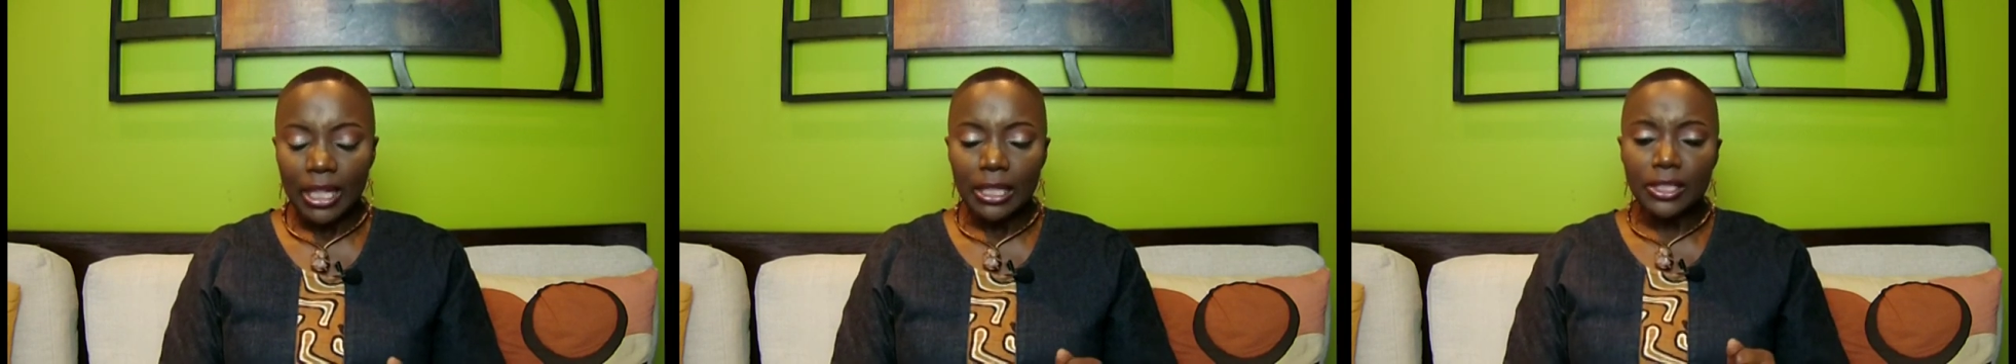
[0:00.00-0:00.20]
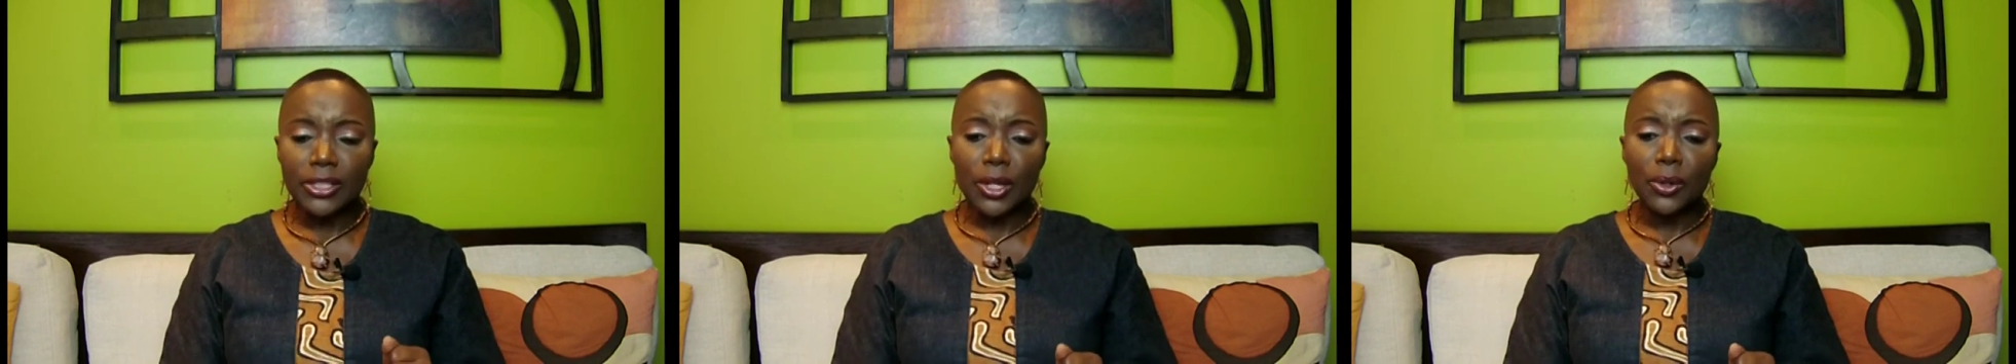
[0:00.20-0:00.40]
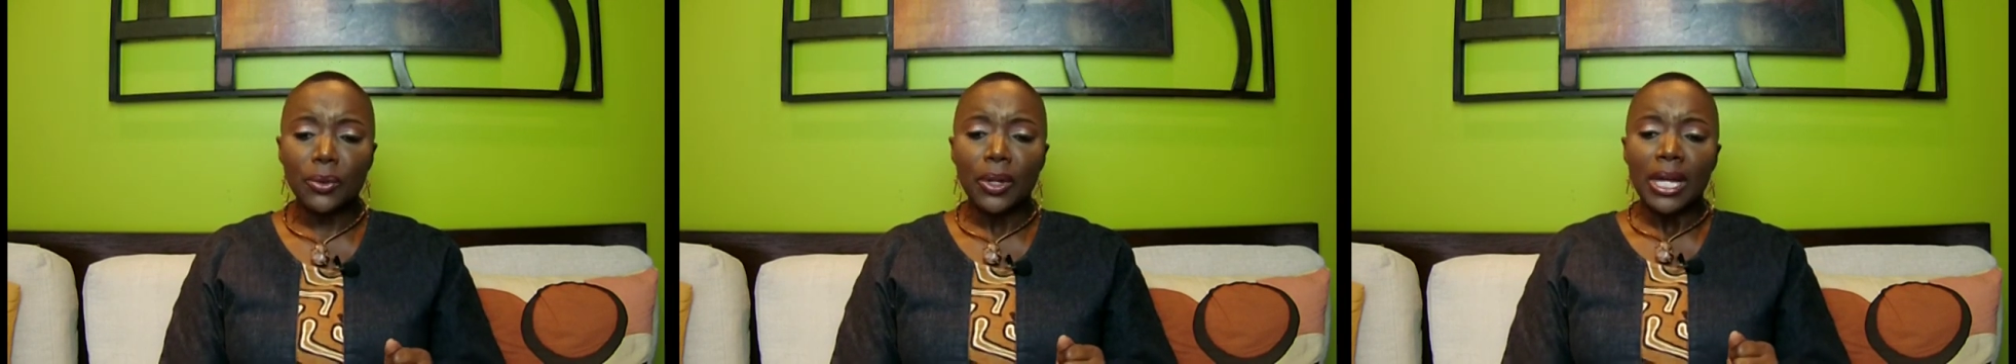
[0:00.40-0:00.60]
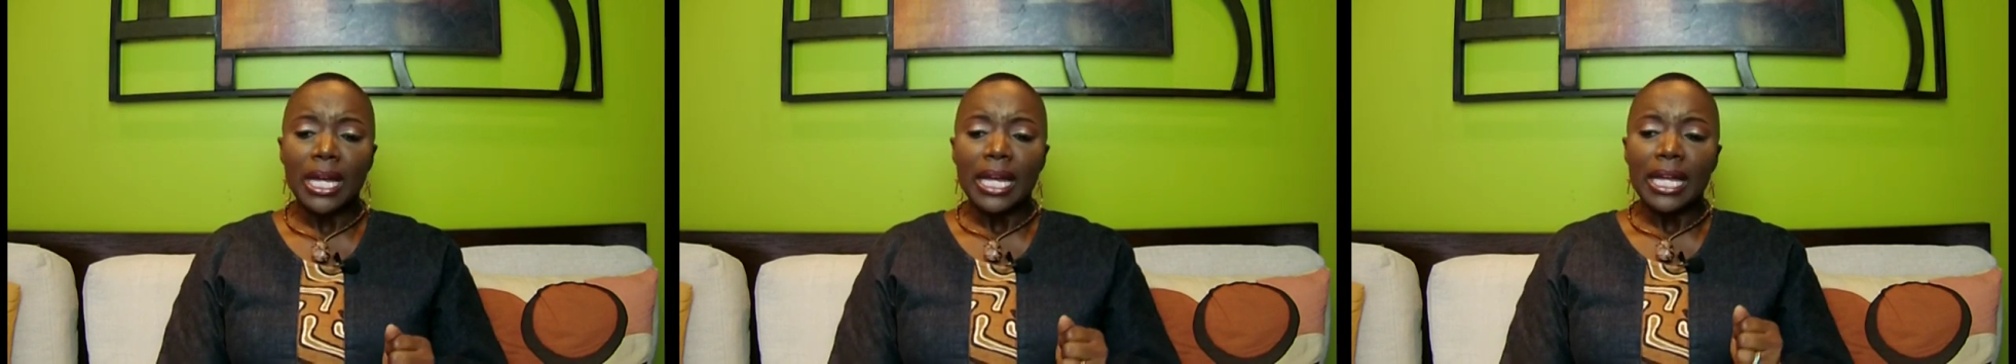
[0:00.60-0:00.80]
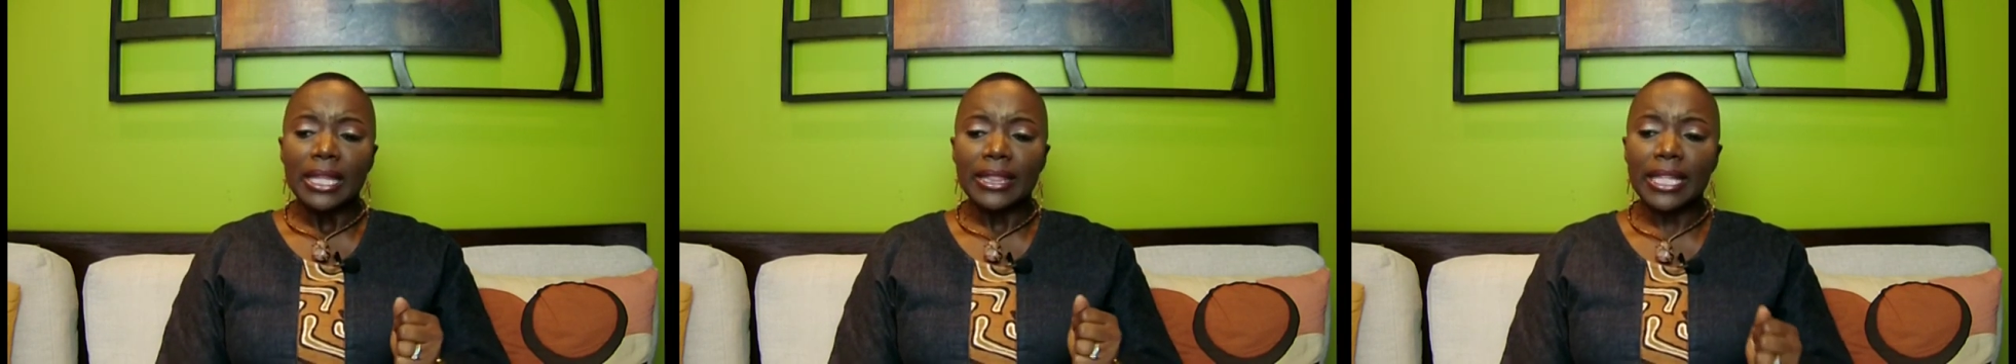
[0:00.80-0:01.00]
So
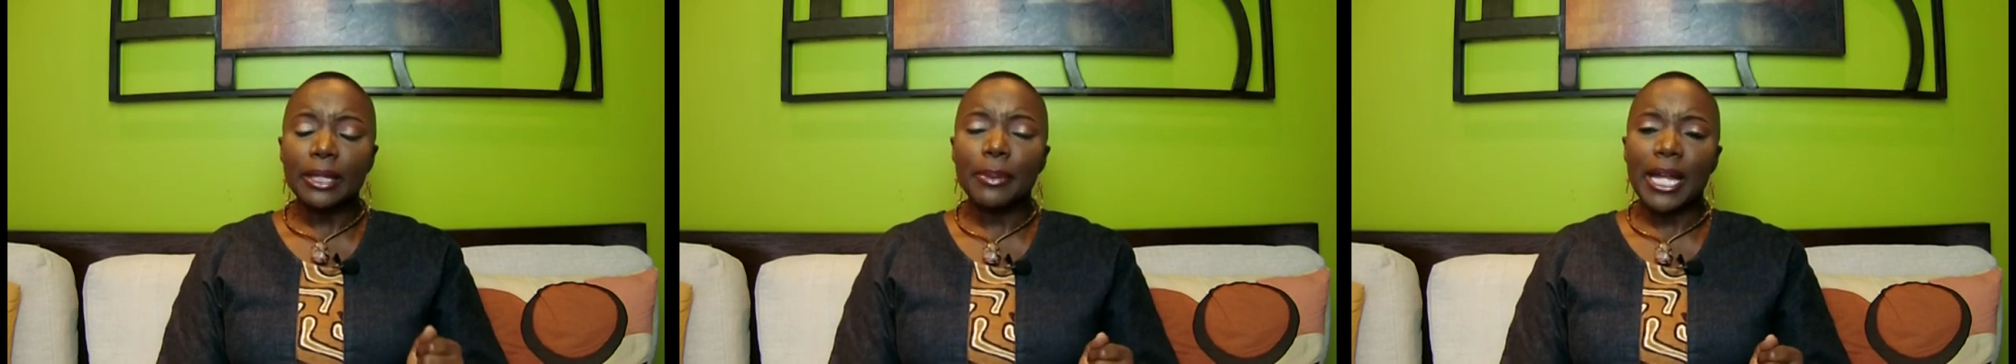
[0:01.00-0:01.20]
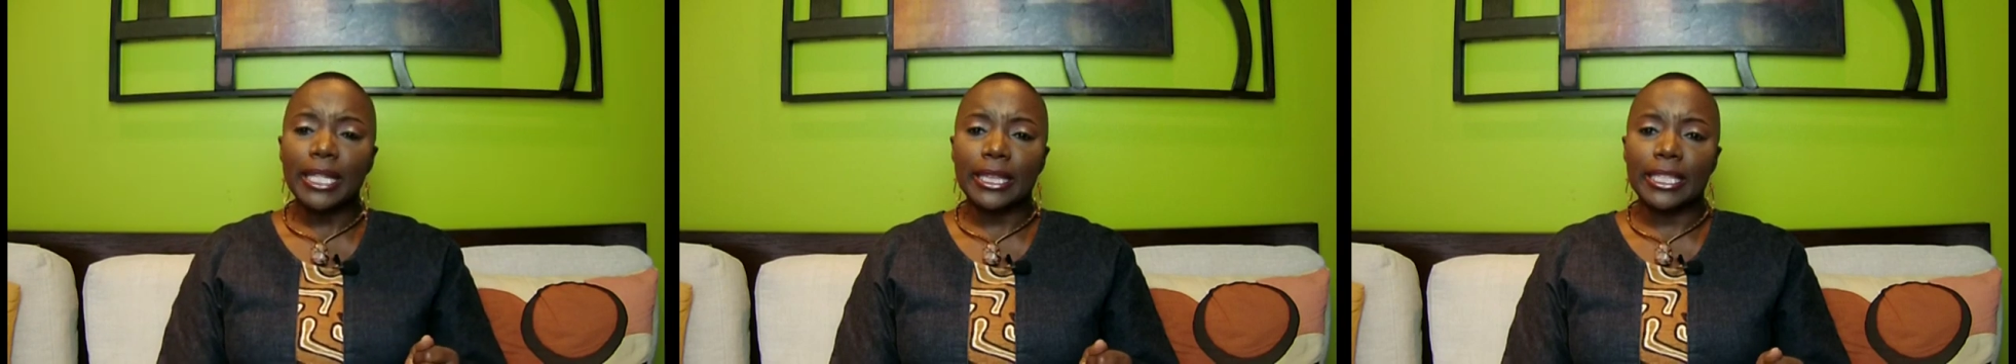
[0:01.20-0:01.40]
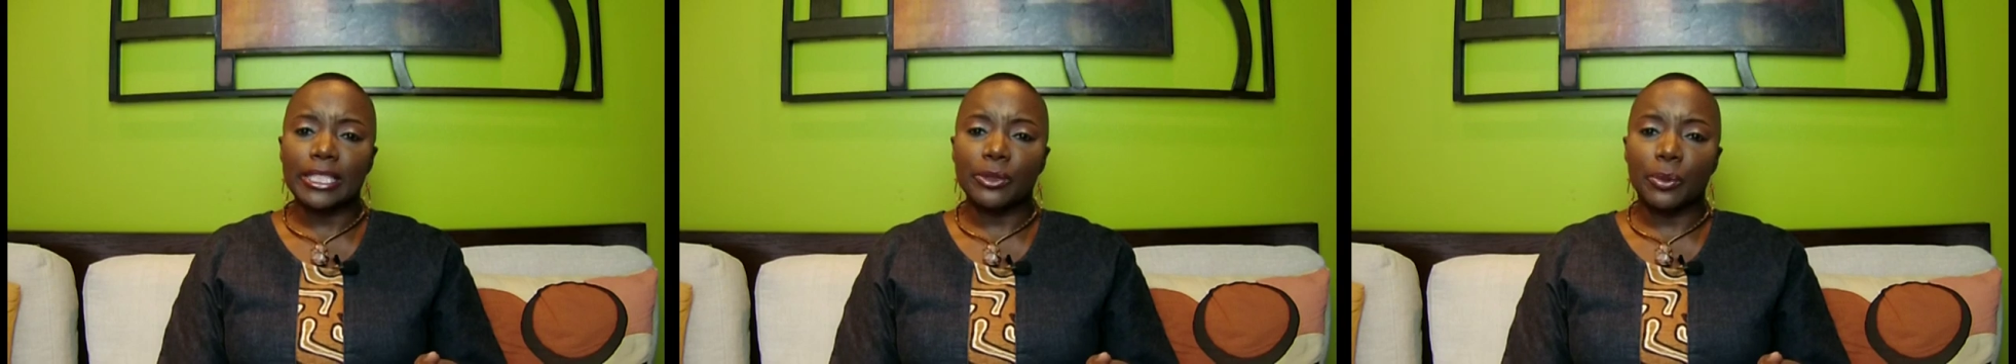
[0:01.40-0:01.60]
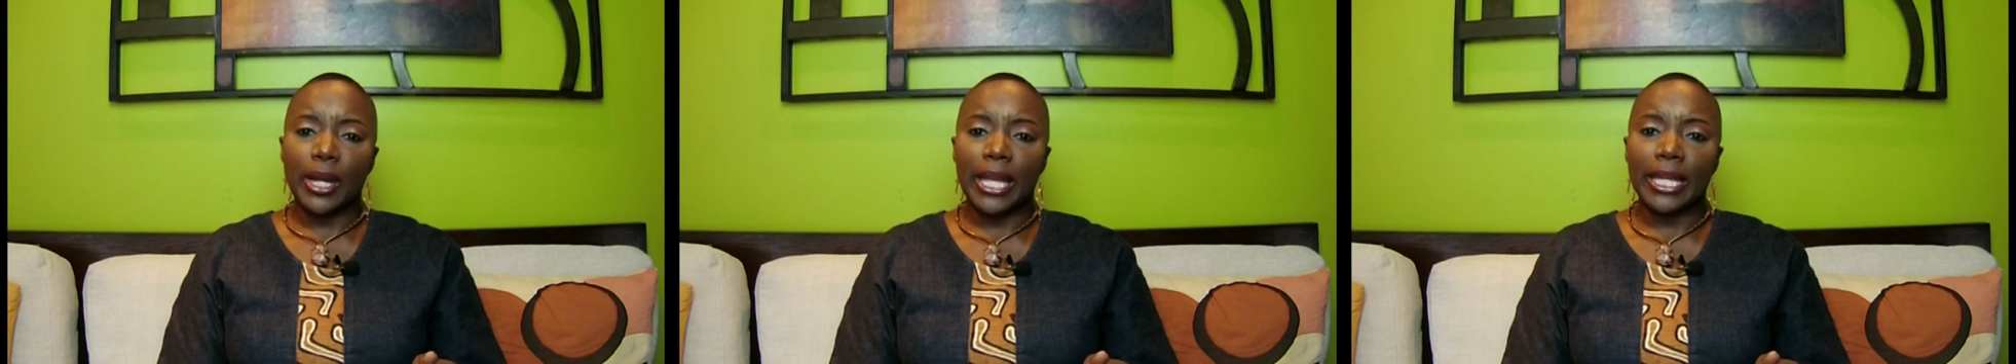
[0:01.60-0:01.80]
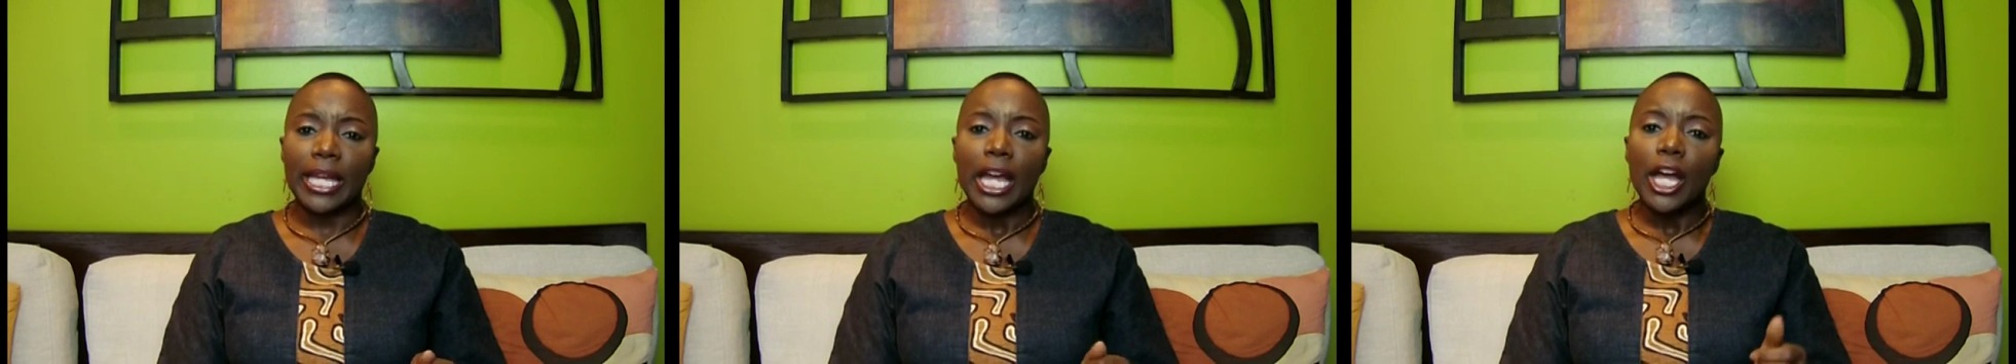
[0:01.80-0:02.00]
think about it this
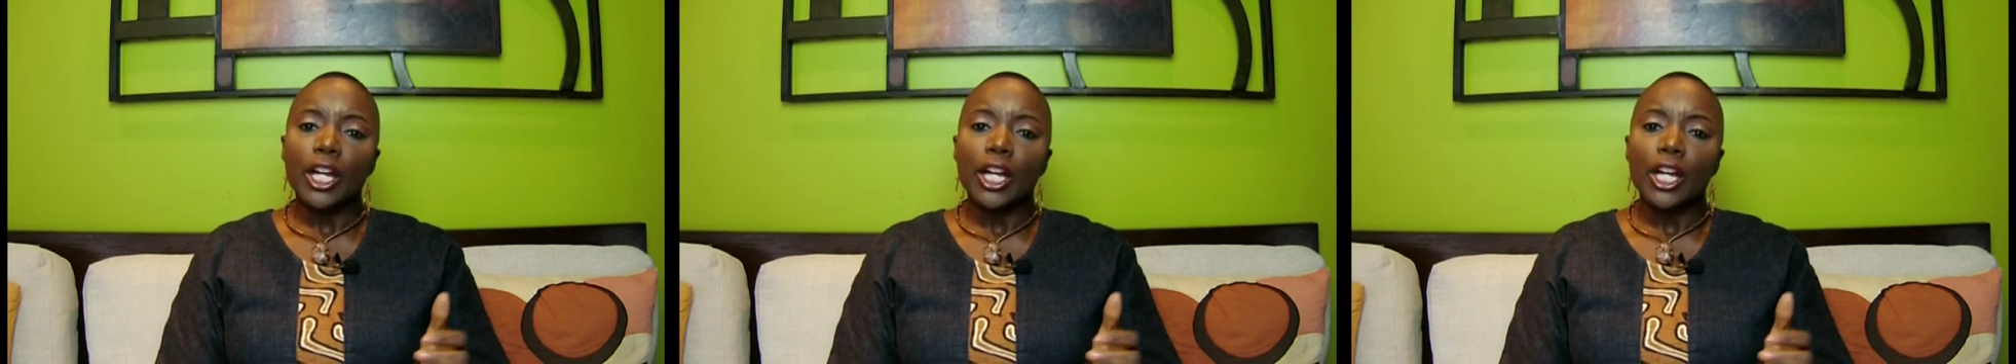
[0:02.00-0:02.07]
way.